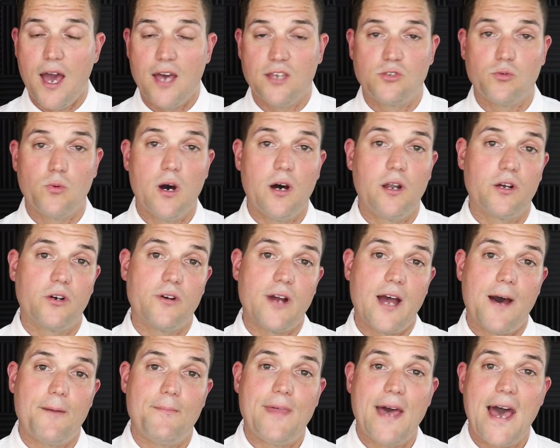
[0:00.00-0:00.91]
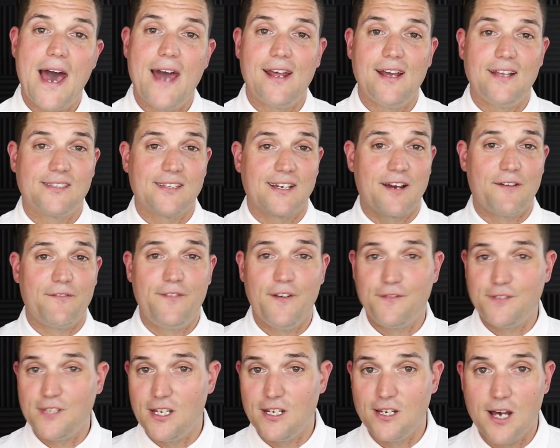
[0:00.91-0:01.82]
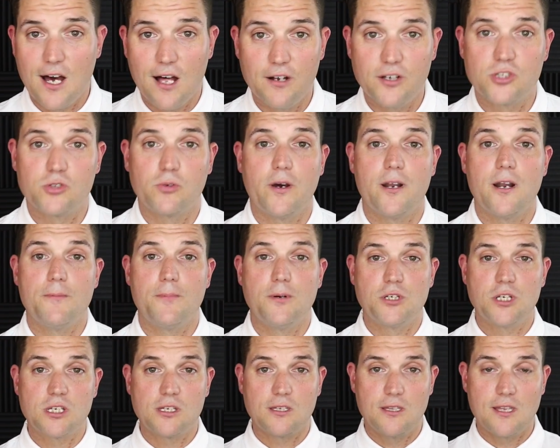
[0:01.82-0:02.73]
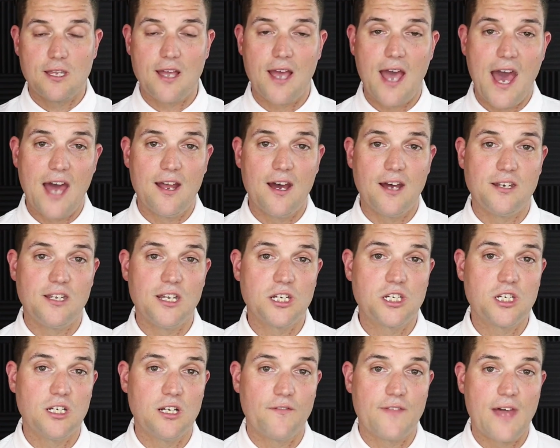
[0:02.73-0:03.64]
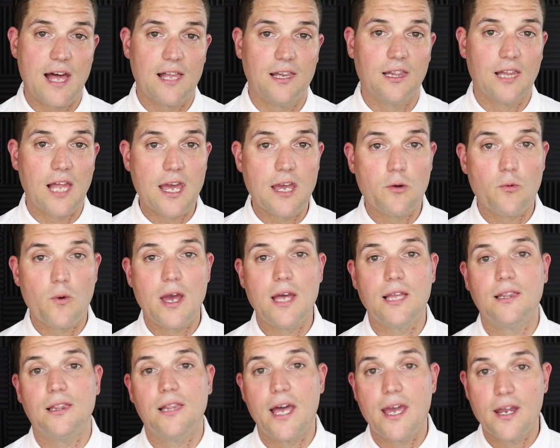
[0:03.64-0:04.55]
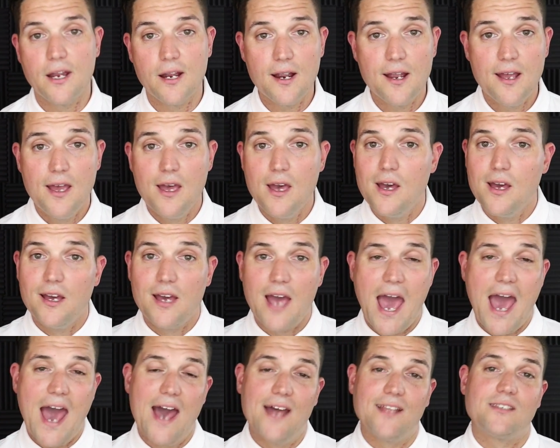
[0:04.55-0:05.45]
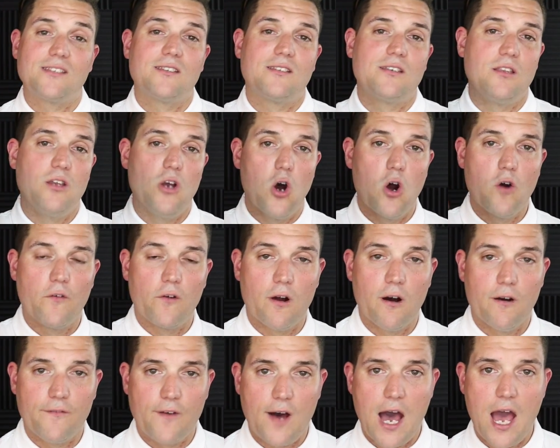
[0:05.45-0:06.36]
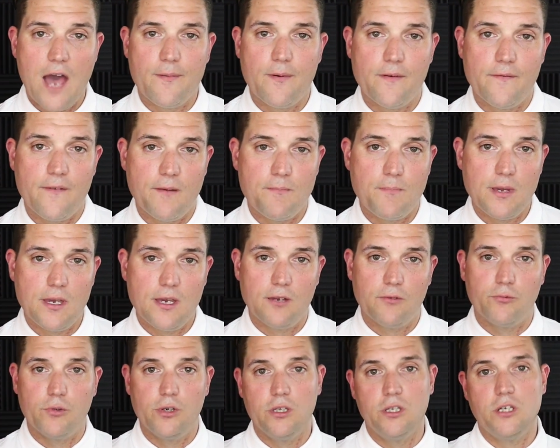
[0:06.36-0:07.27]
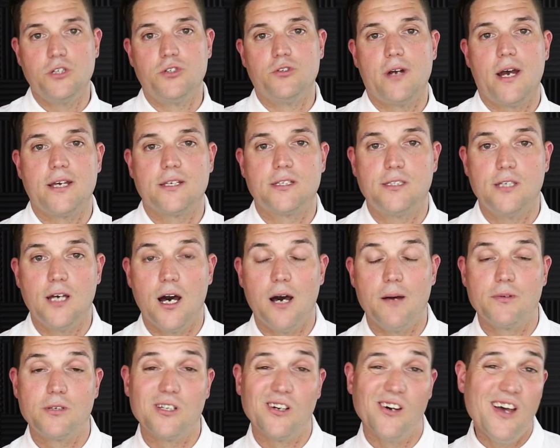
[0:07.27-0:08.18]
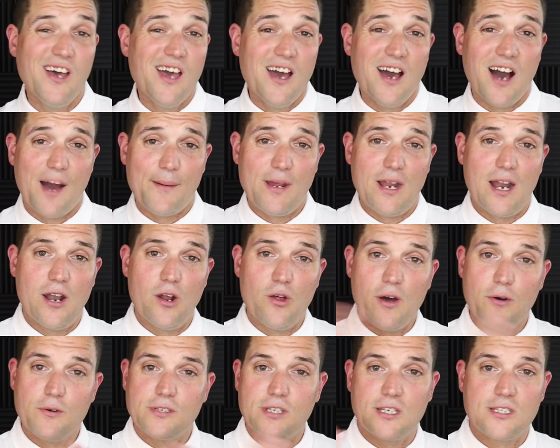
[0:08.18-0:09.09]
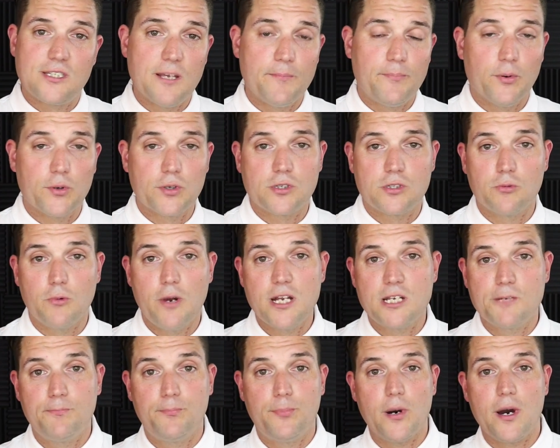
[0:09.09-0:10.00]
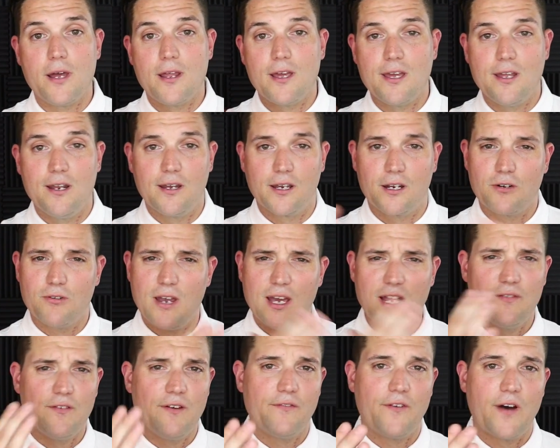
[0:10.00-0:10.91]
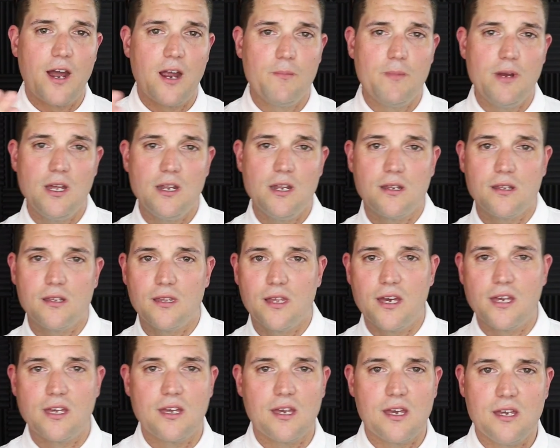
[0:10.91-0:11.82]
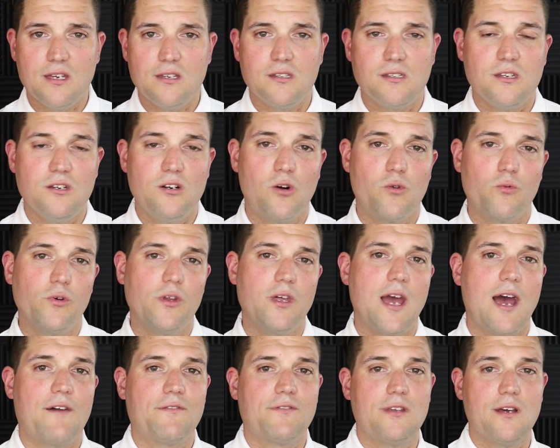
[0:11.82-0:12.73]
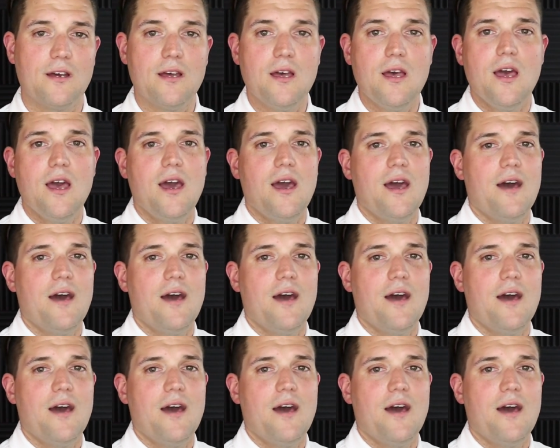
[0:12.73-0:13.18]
as well to grab that. It's like a $15 sweater, but just the addition of that lightweight layer adds to the overall vibe of it being really dressed up. So, I mean, I know that was a simple switch, but in a creative environment, like you don't really have to